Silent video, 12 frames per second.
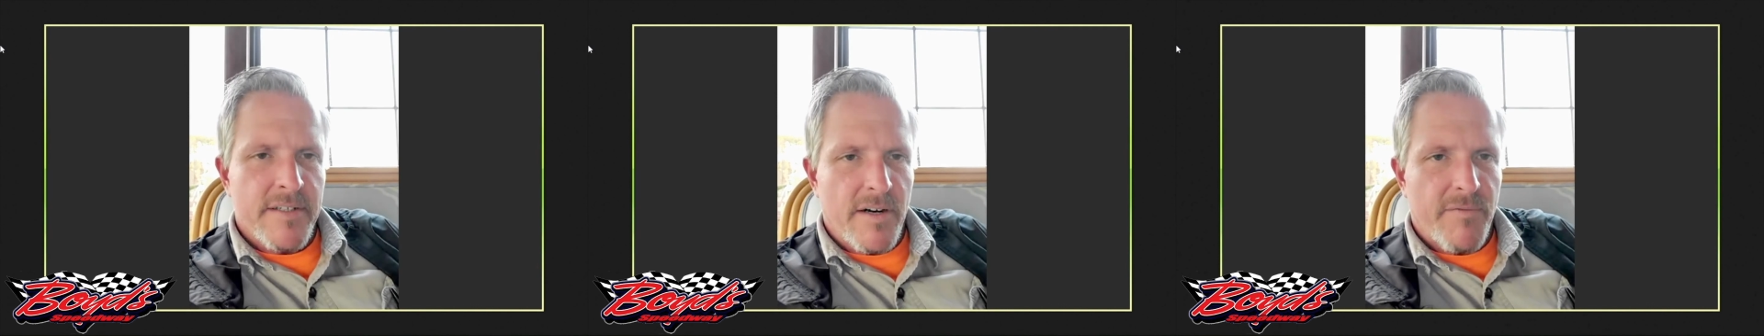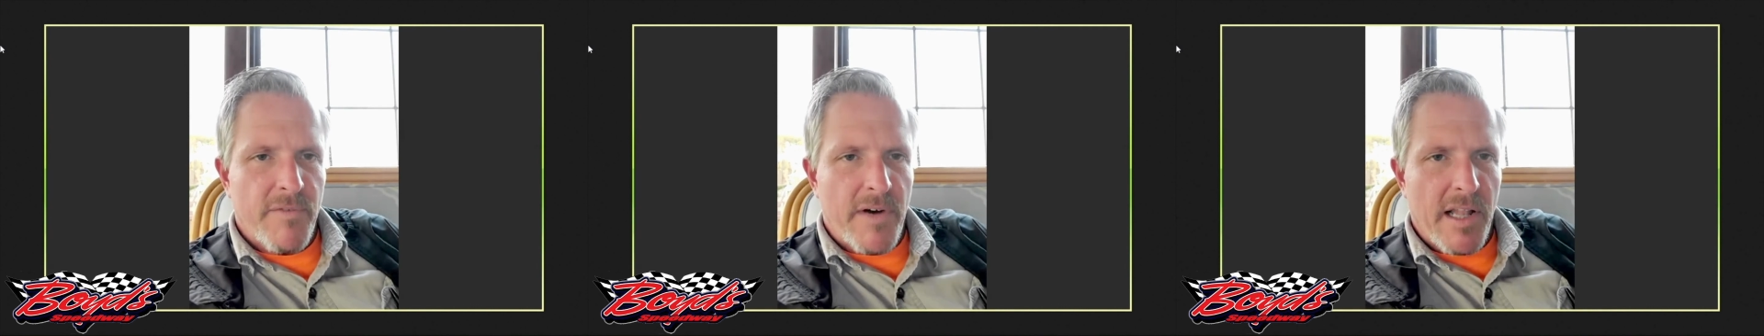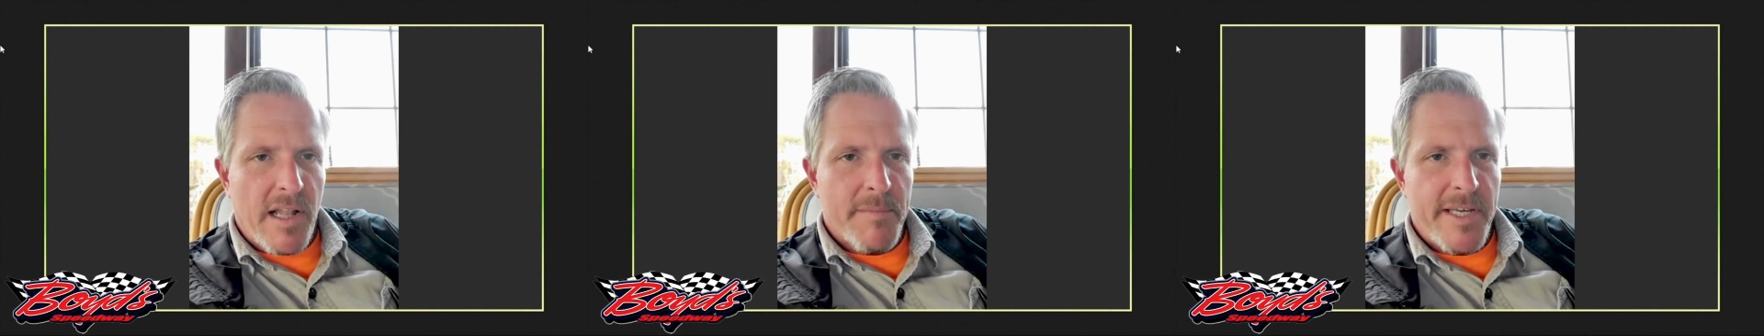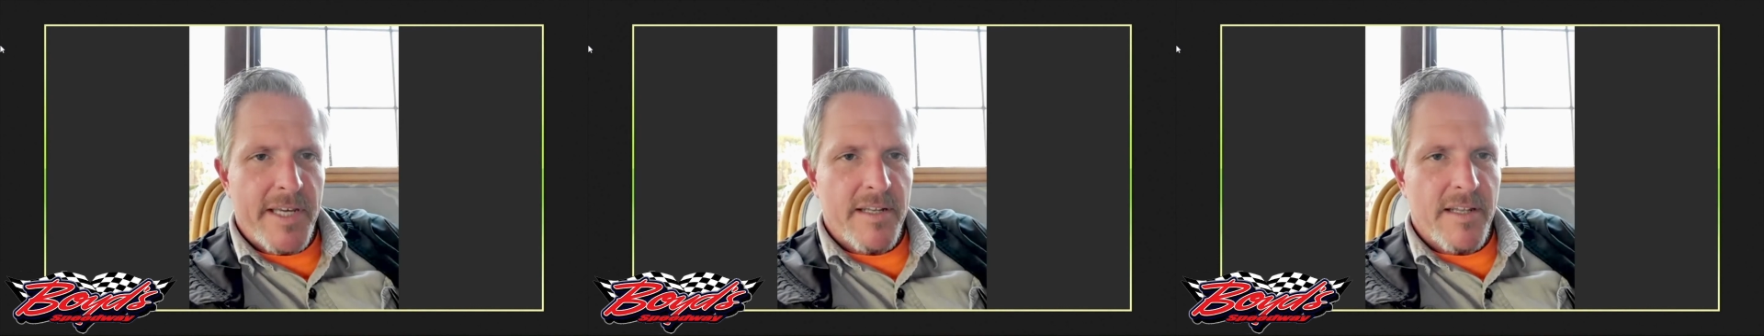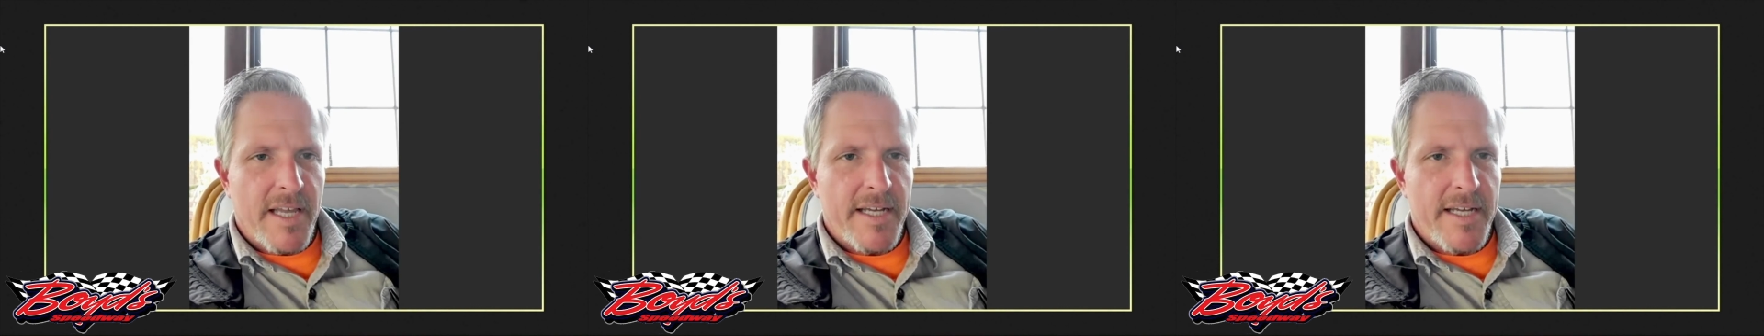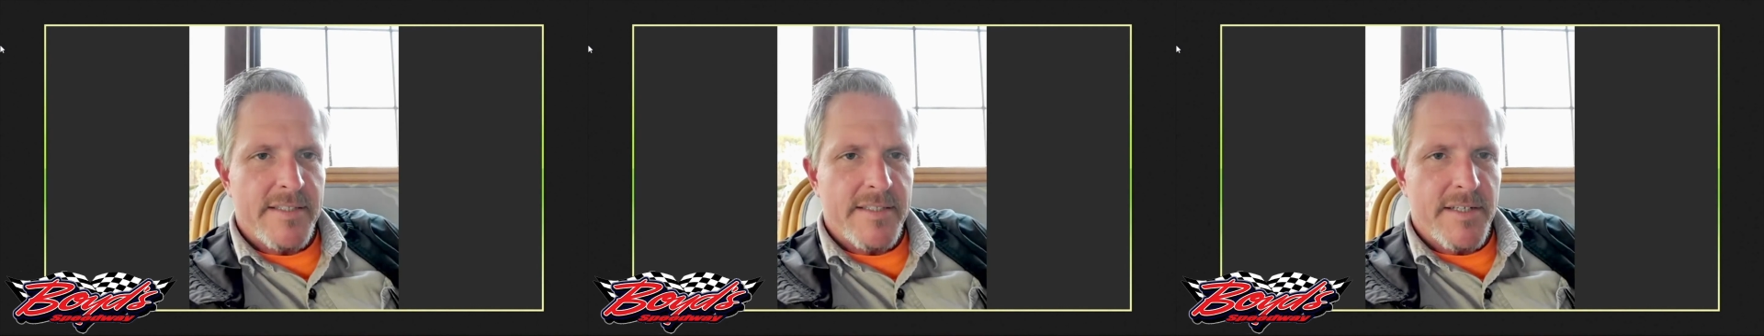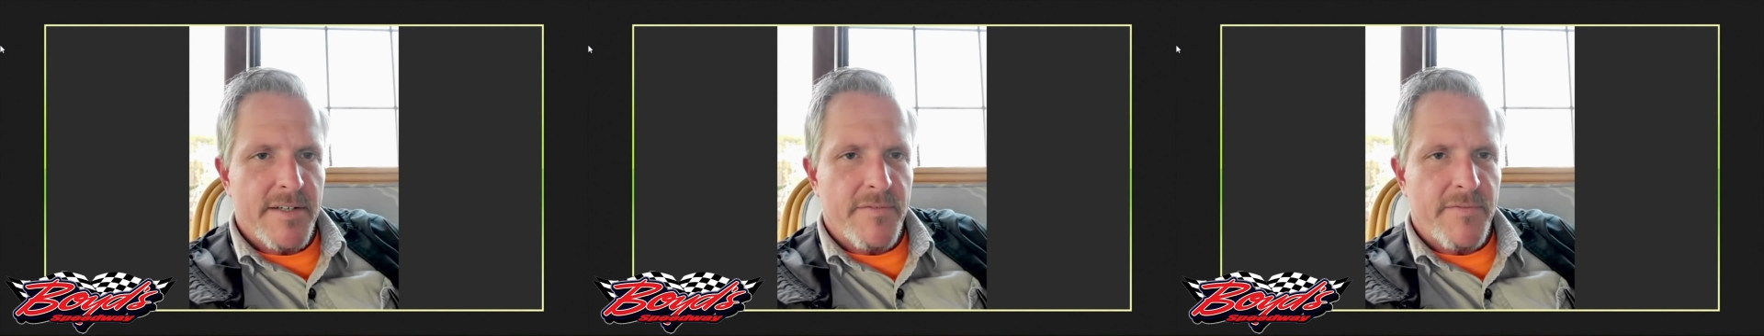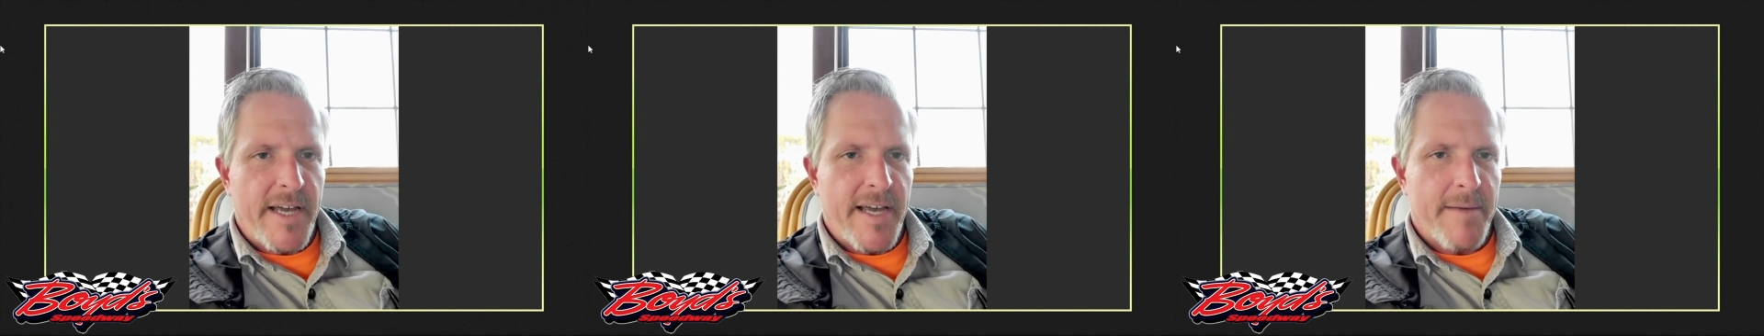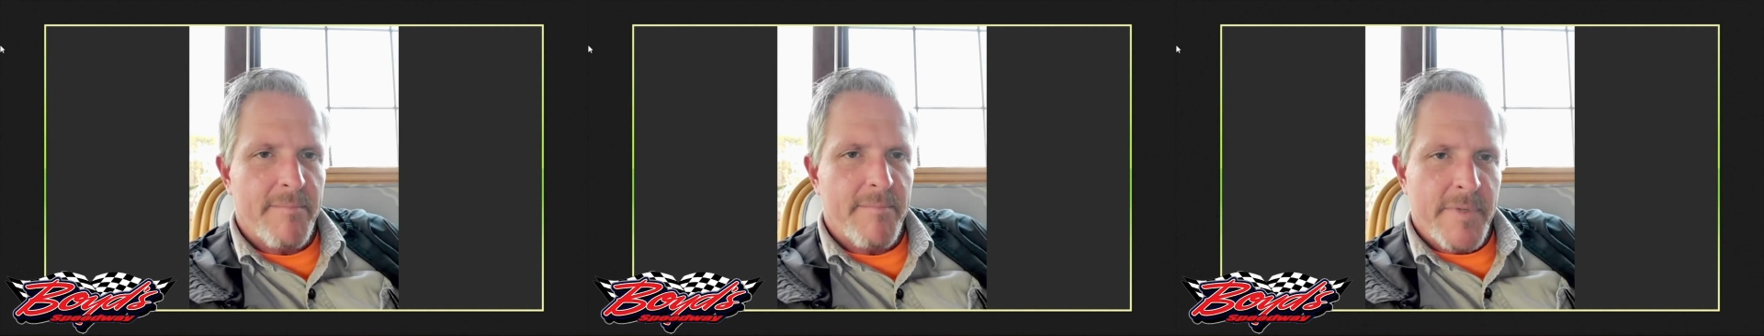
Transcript: or follow me at Lane Steel Fab.